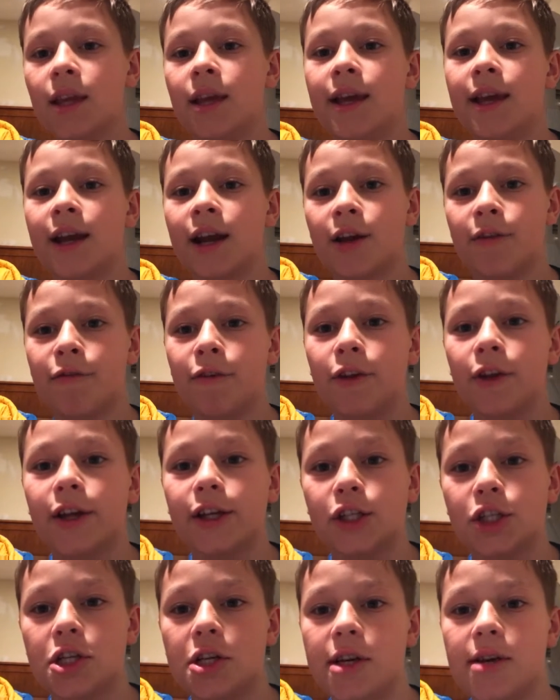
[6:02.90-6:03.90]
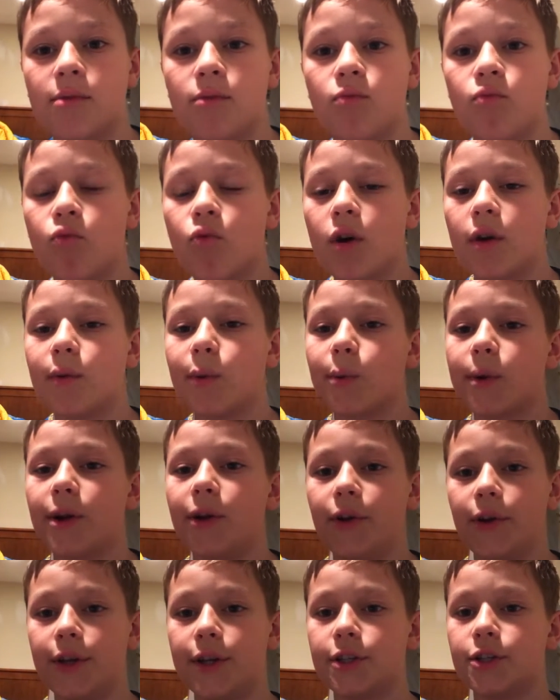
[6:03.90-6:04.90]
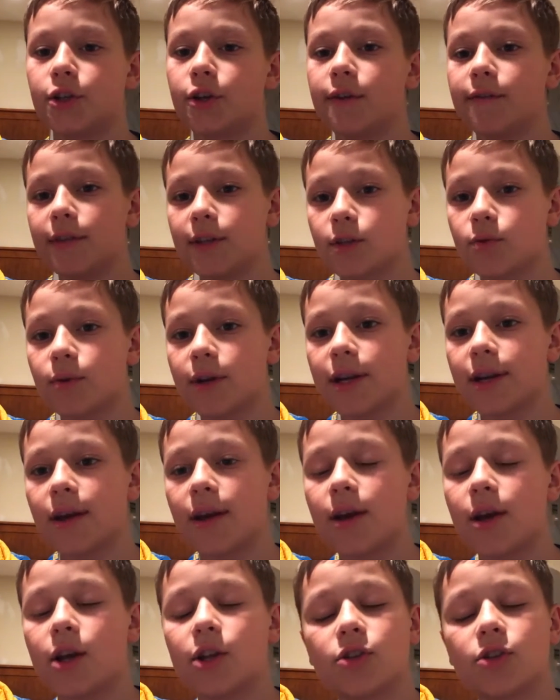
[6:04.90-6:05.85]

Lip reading: I feel like she would really deserve this win.